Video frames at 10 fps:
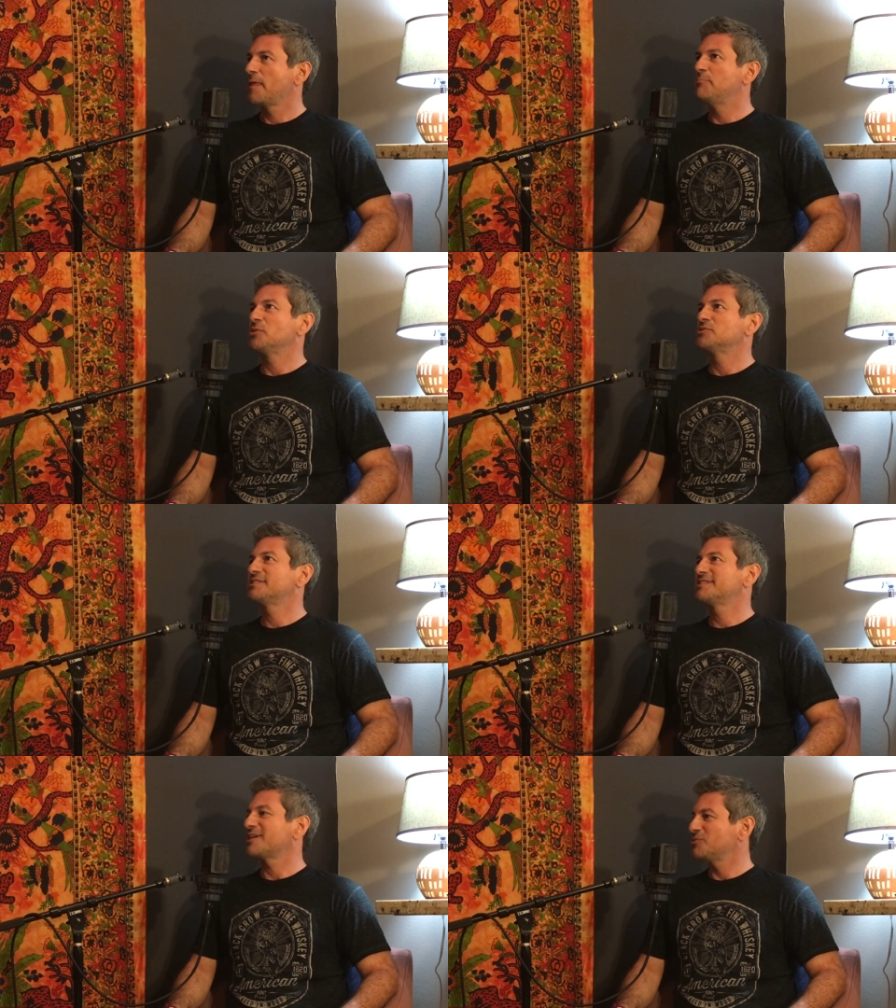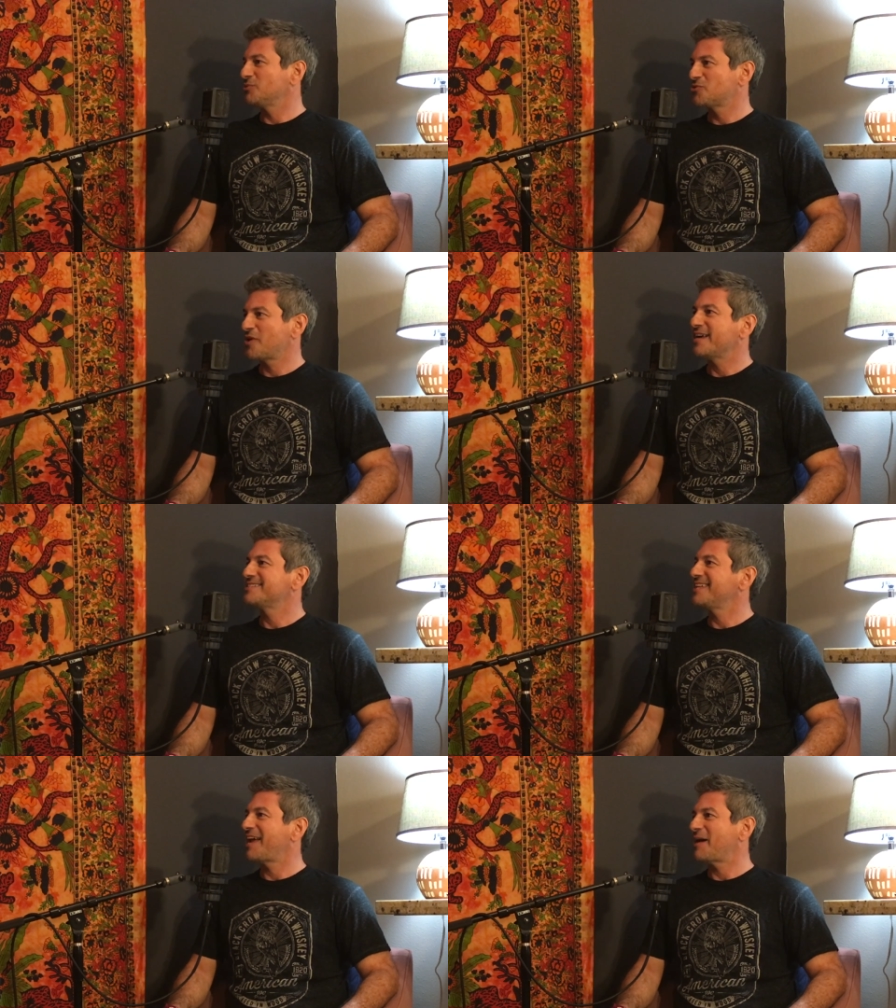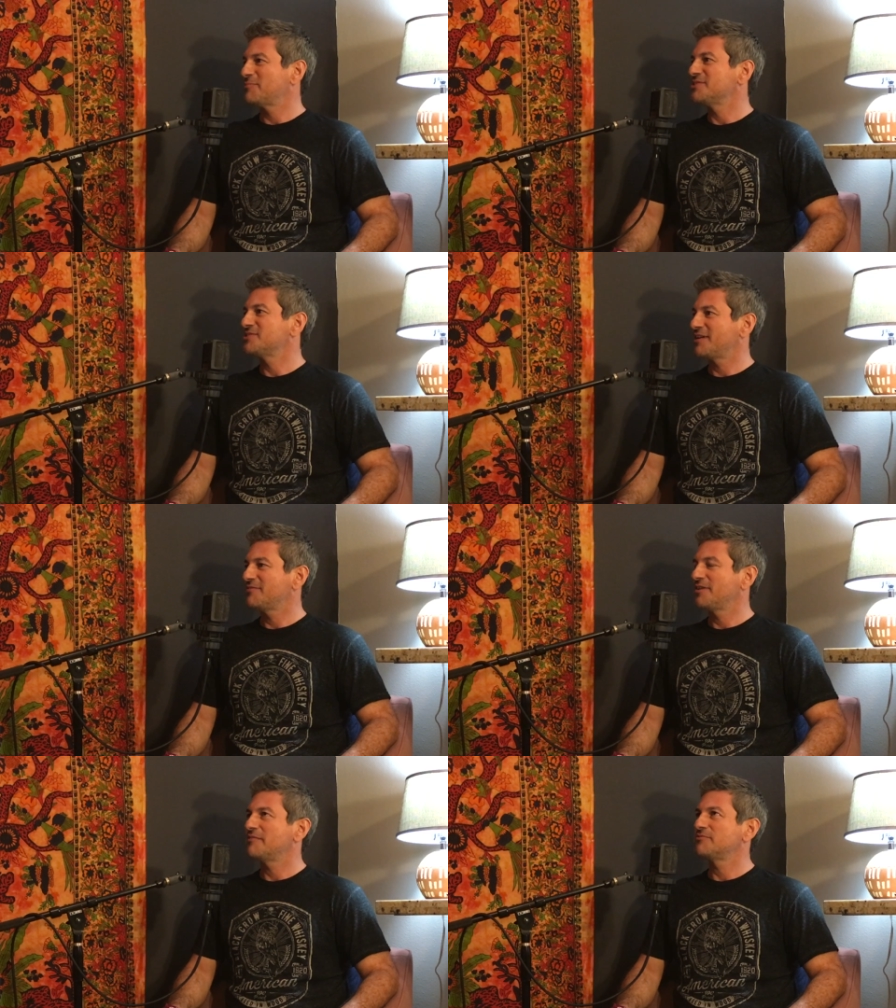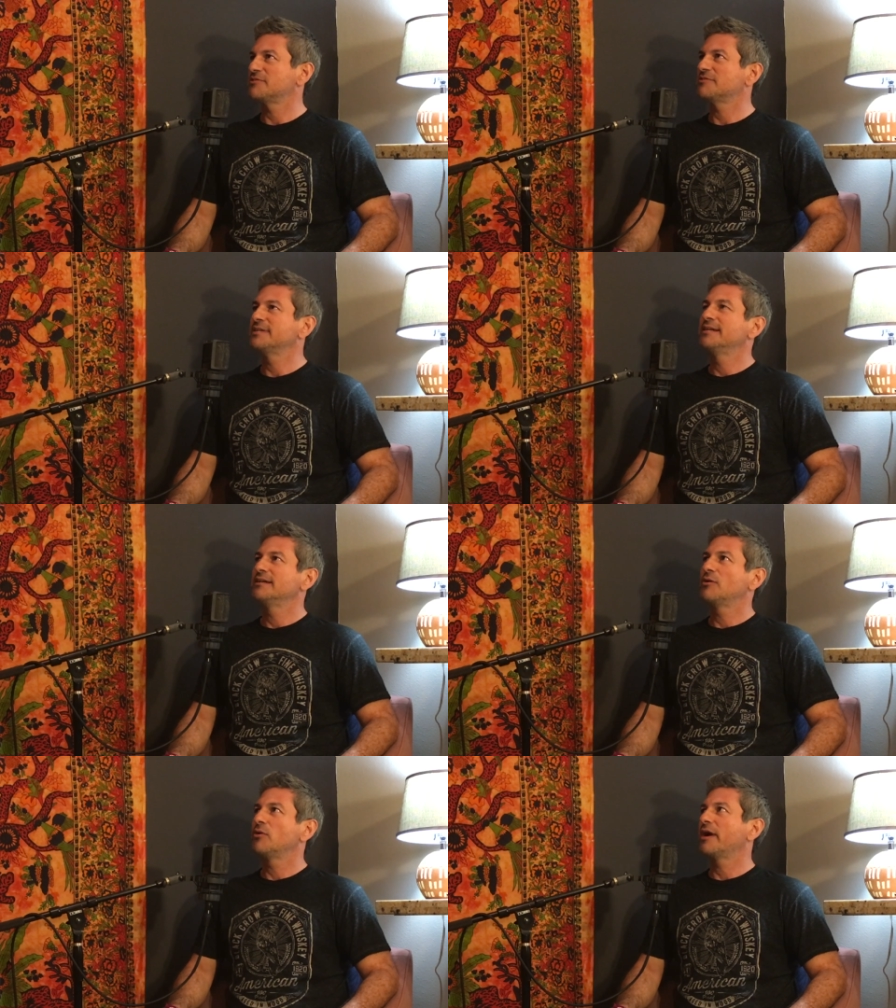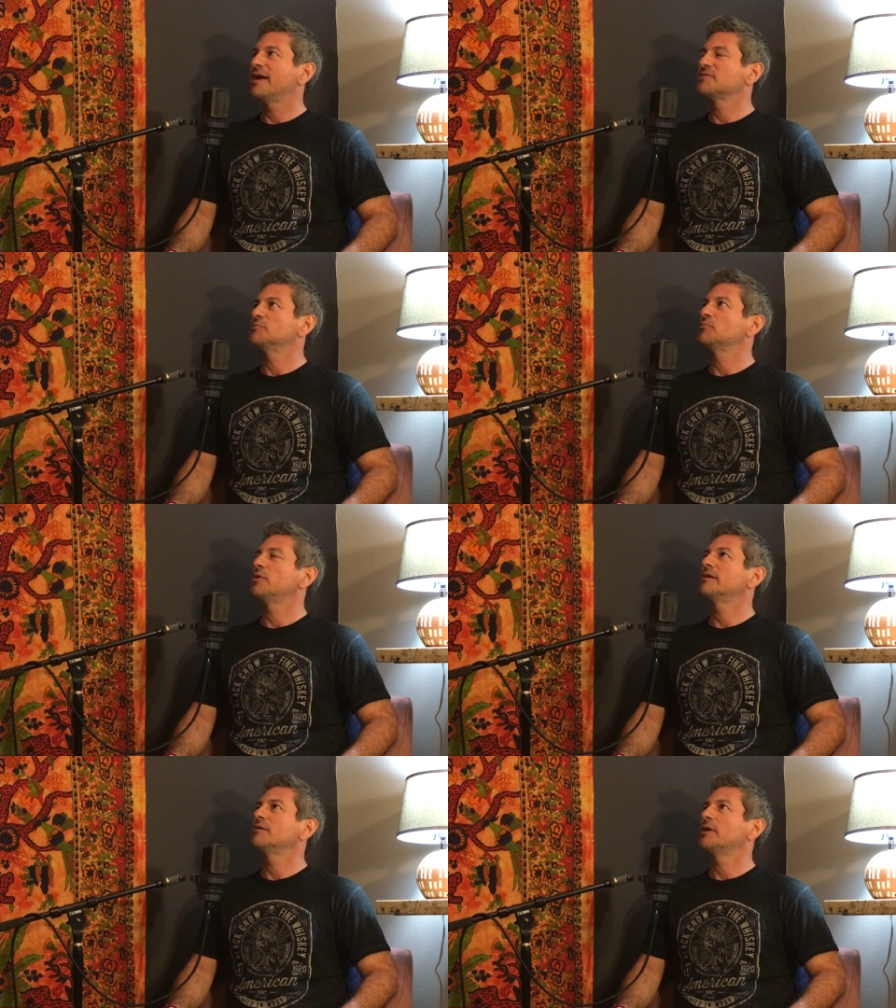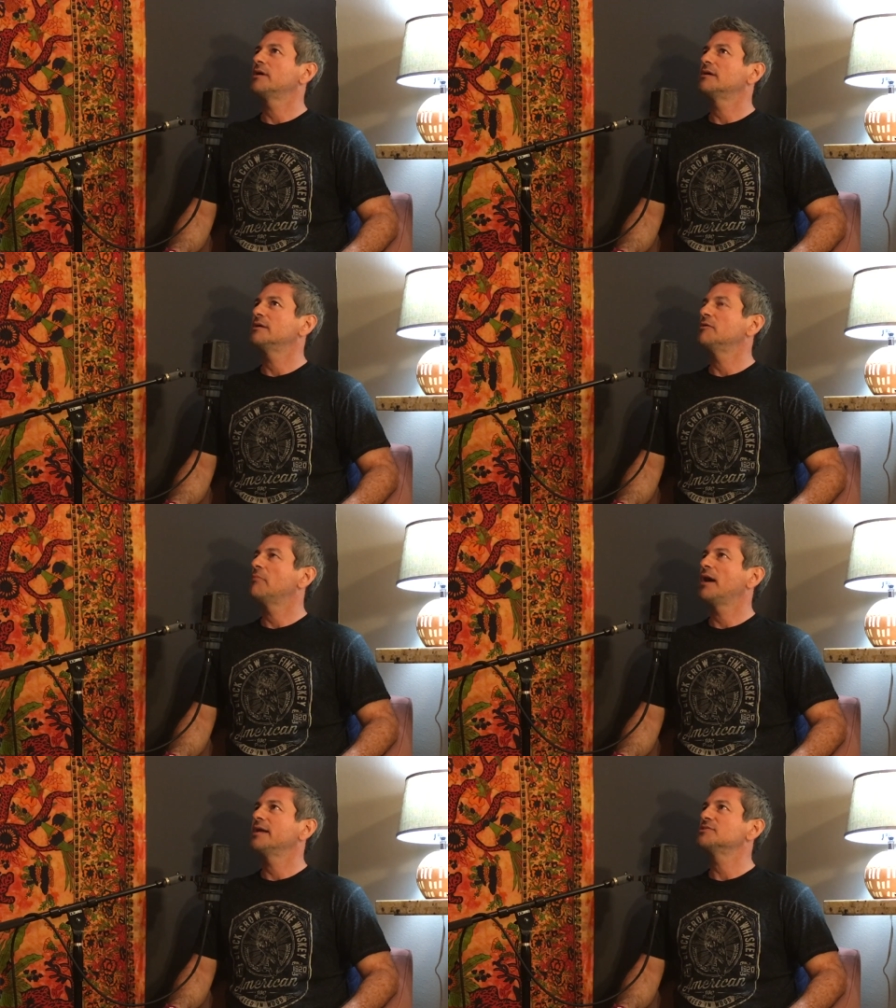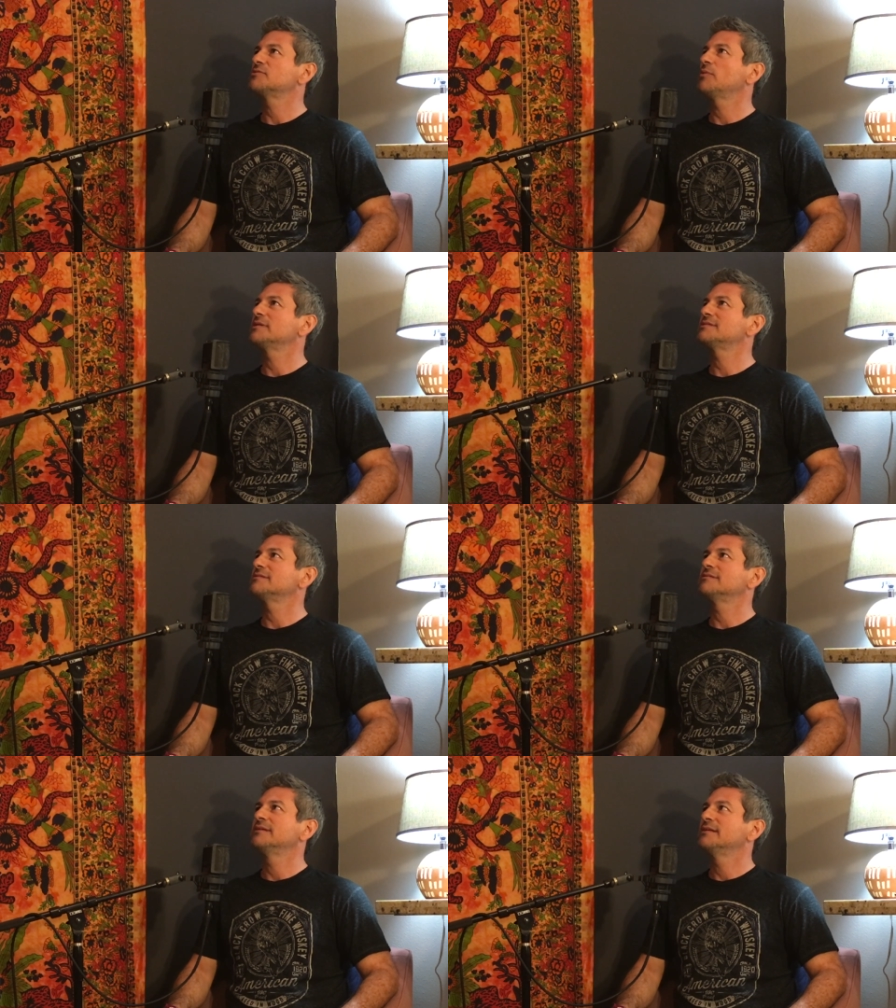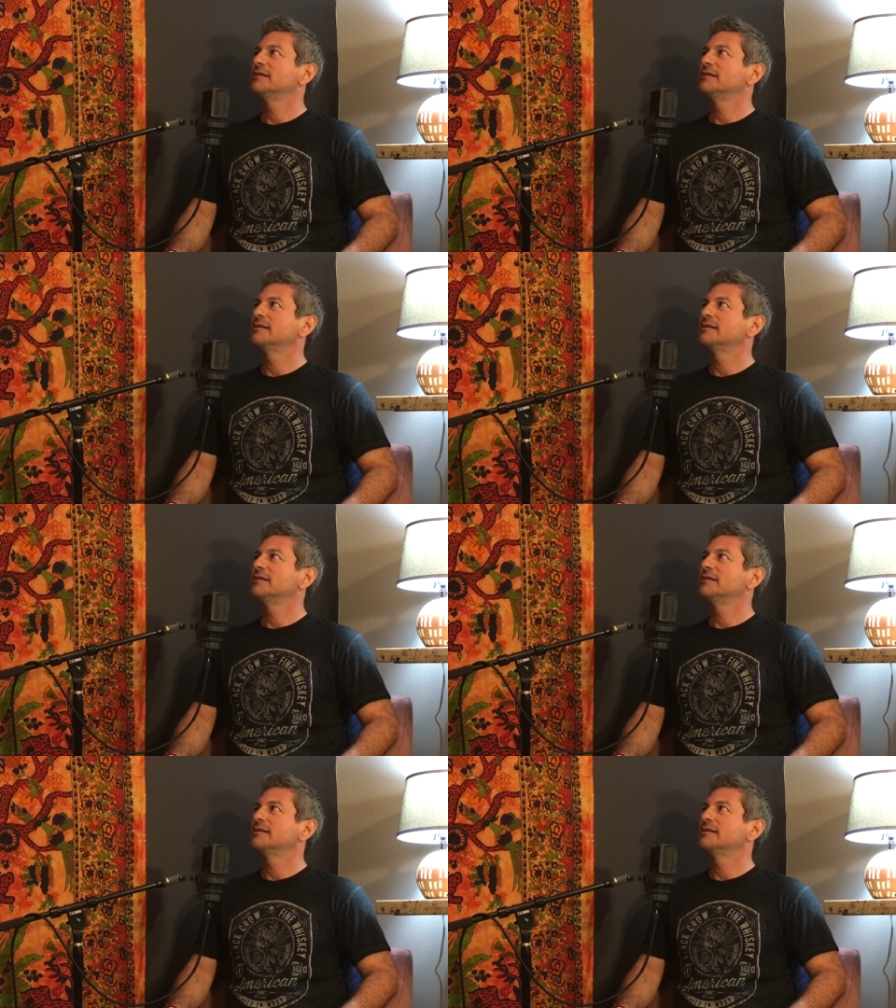post-sexual trance that happens after orgasm, where your mind just wants to